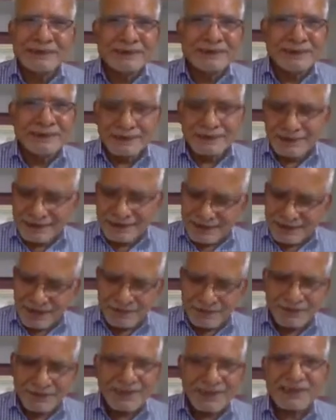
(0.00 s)
Uh, this
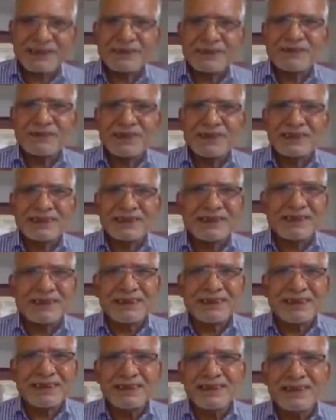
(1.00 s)
nomination was
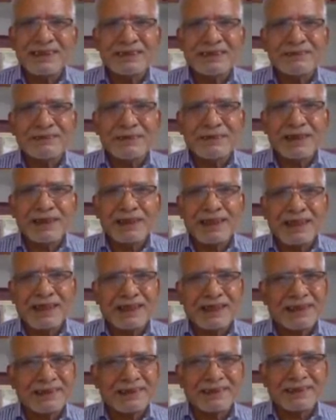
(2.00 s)
undone by
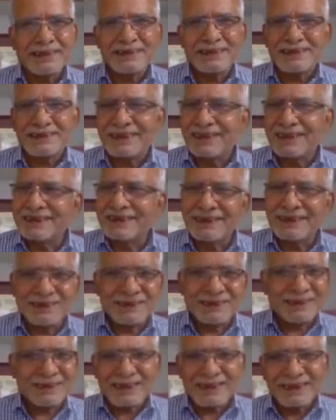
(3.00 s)
Arrhenius, and he
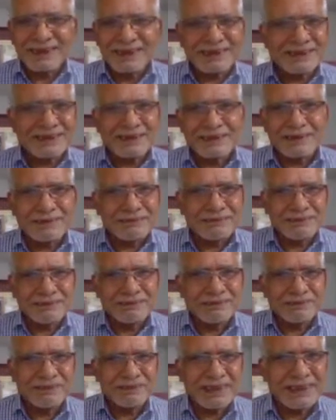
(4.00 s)
writes uh,
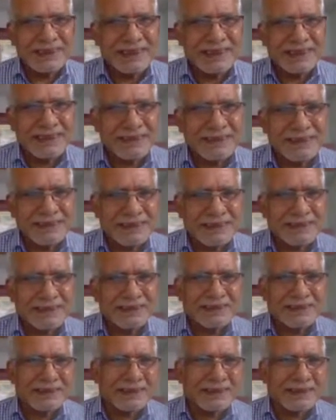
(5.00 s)
very
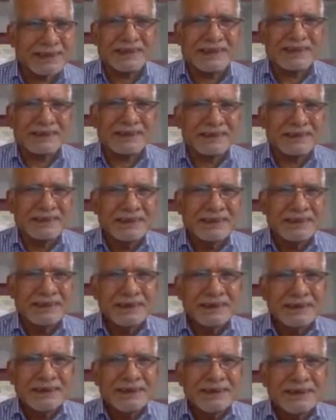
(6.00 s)
critical.
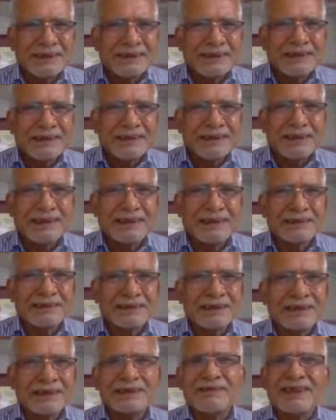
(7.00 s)
Uh,
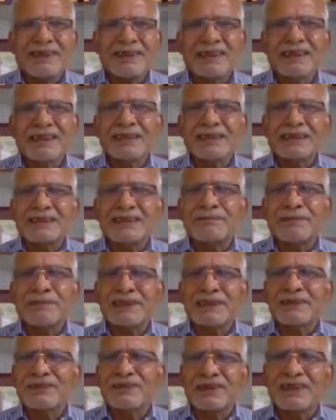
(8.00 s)
there is very little
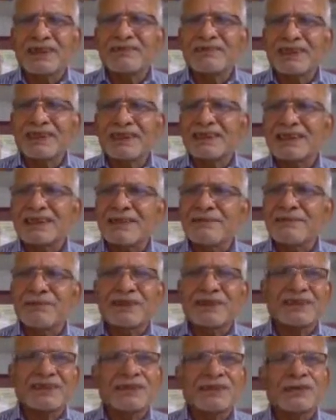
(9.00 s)
sympathy for giving the same
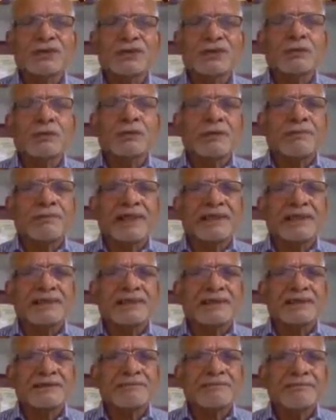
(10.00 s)
person two Nobel
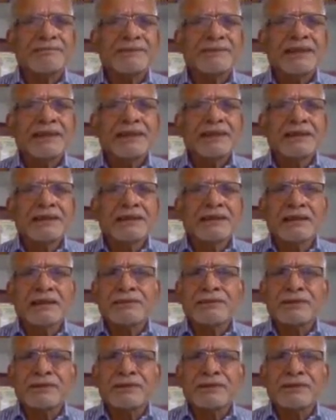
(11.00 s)
Prizes. None of